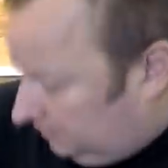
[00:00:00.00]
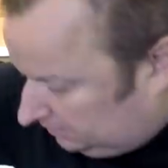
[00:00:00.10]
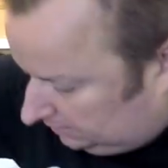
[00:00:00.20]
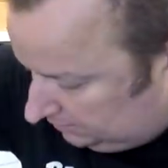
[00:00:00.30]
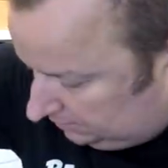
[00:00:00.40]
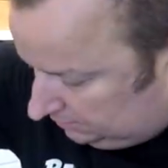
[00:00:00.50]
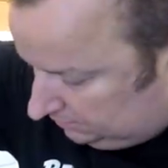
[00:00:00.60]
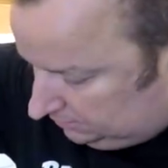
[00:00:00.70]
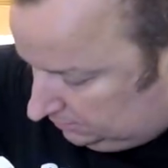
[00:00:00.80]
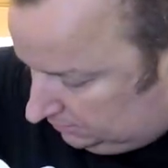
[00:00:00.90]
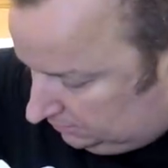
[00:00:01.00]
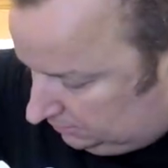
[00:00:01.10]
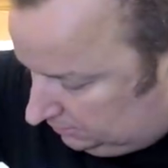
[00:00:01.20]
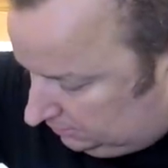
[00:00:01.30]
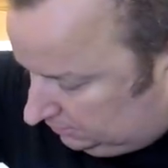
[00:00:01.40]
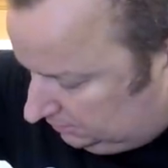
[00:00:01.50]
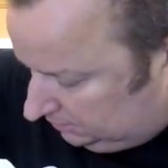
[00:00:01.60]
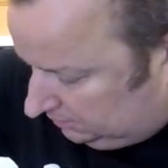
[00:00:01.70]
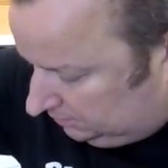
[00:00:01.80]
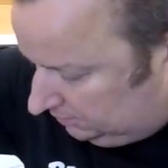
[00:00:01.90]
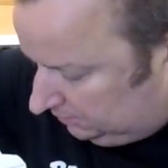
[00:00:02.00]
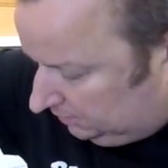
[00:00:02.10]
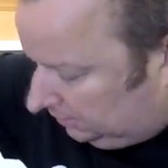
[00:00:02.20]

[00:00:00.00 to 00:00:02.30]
No one is speaking in this clip.